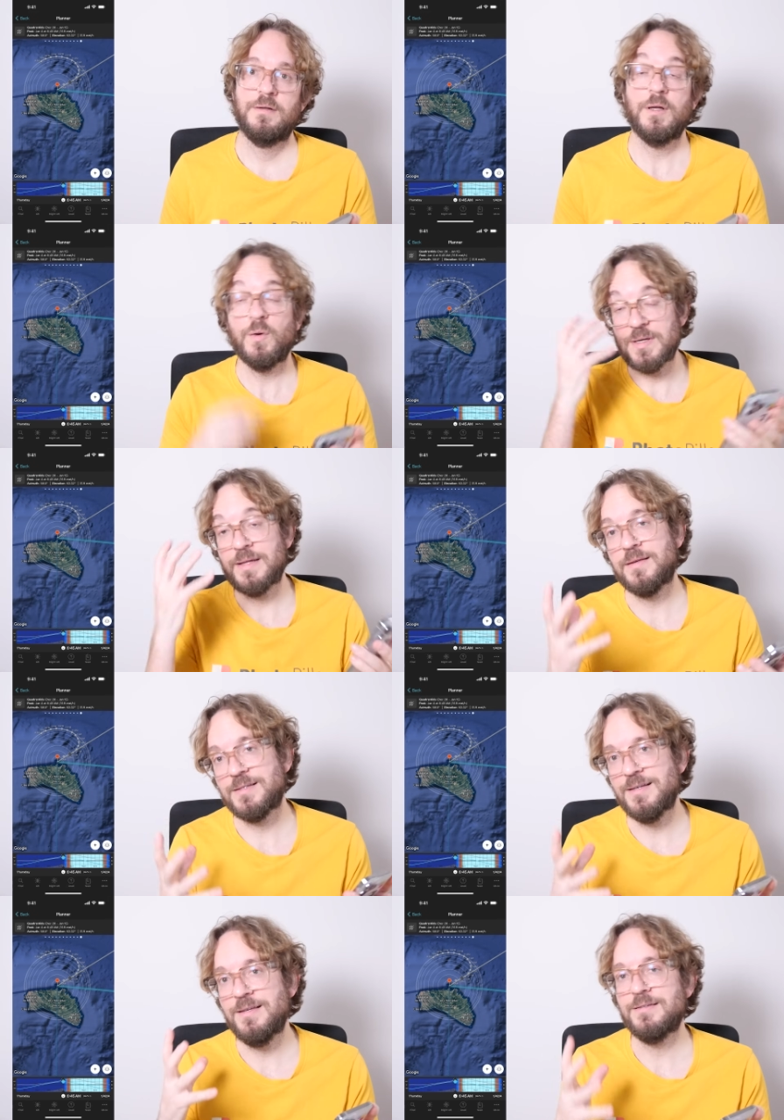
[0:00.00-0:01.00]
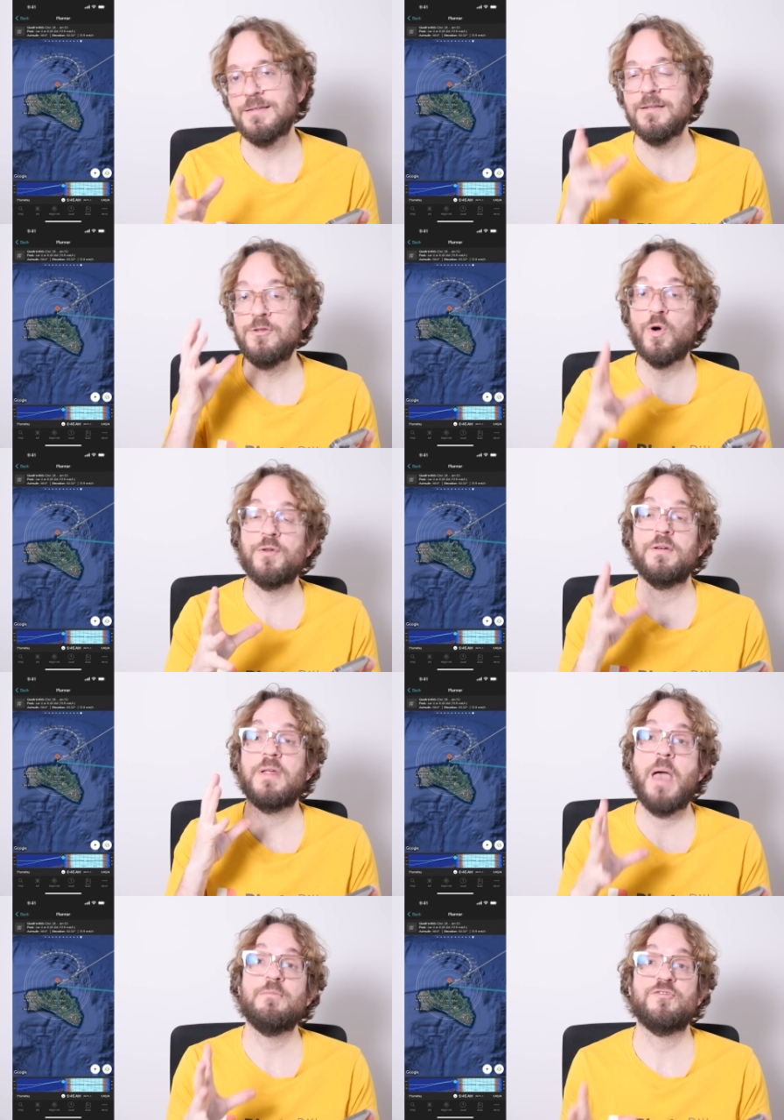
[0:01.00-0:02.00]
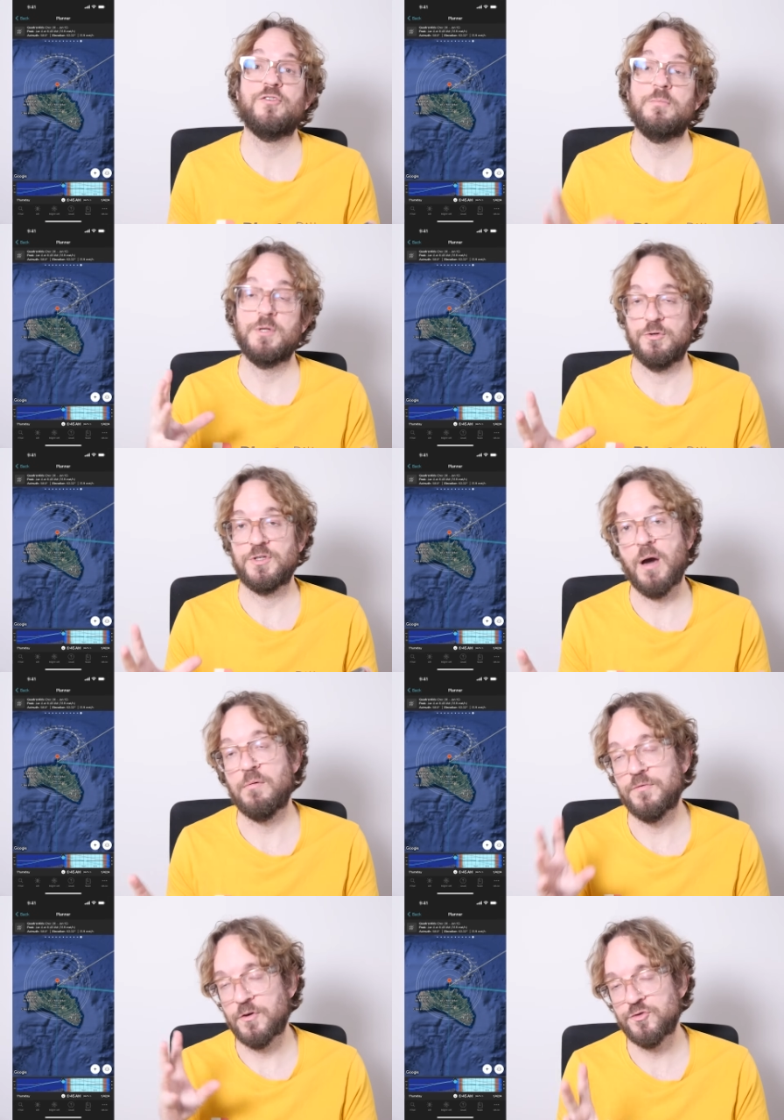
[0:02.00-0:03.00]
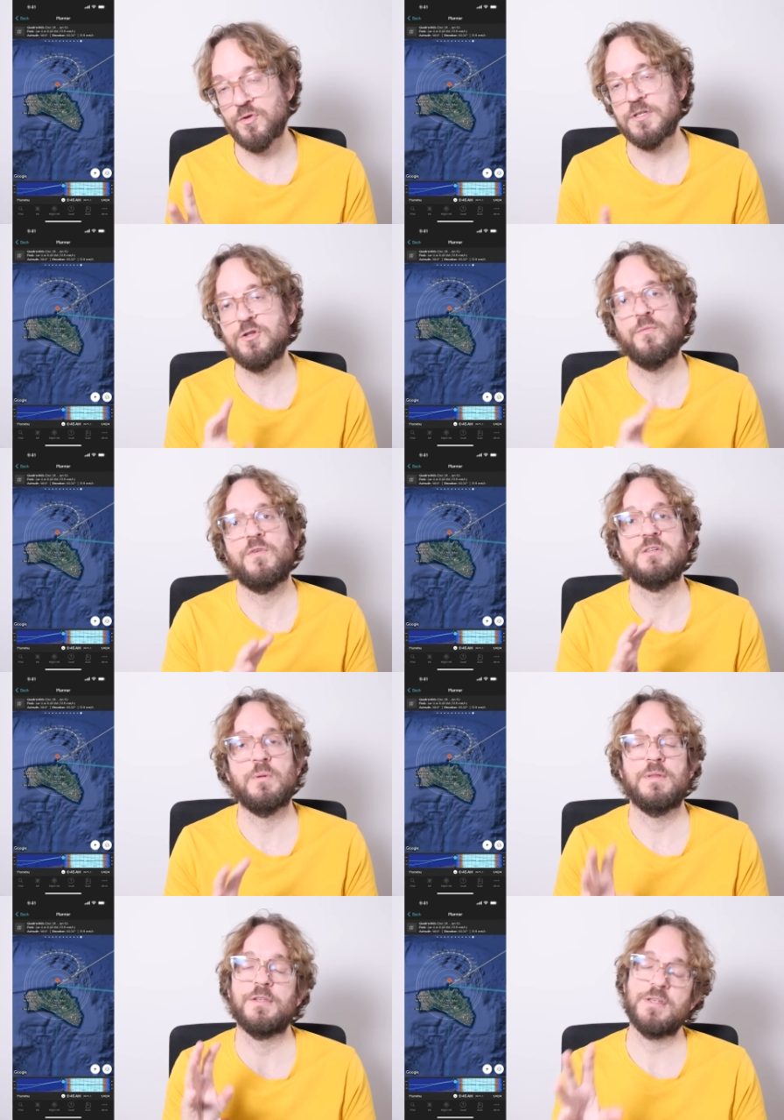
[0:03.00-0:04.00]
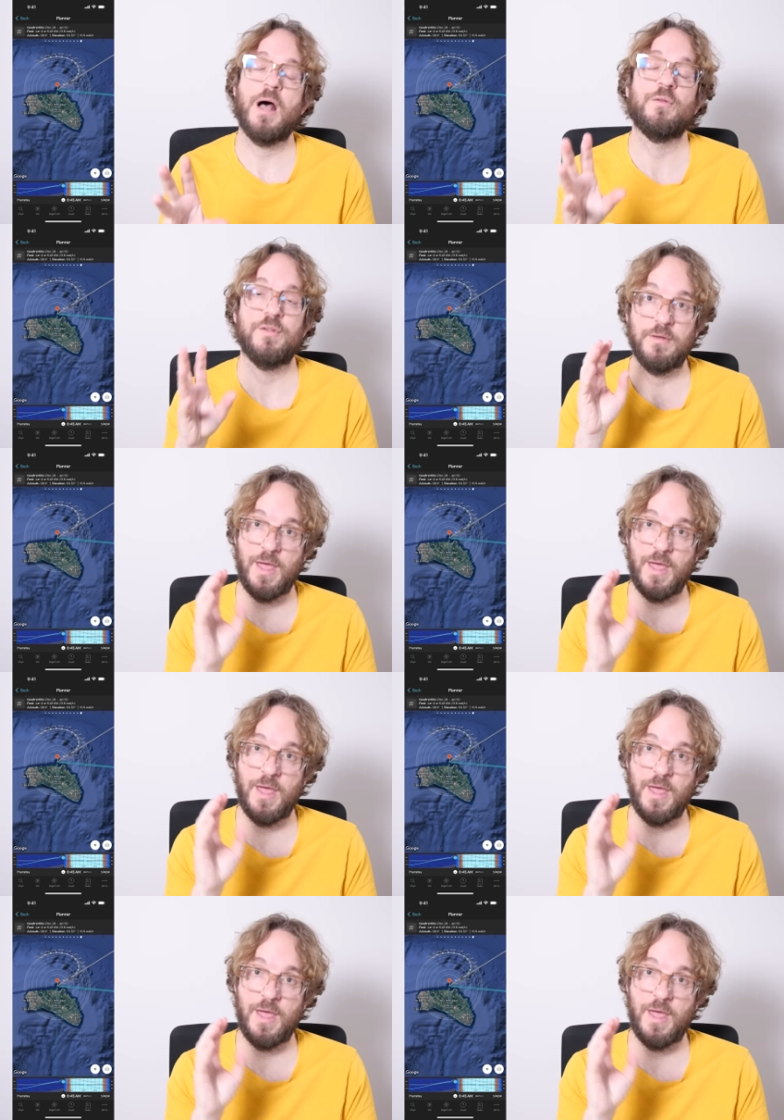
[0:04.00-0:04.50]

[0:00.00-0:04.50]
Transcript: The Quadrantids is a northern hemisphere meteor shower. Unfortunately, it's not visible in the southern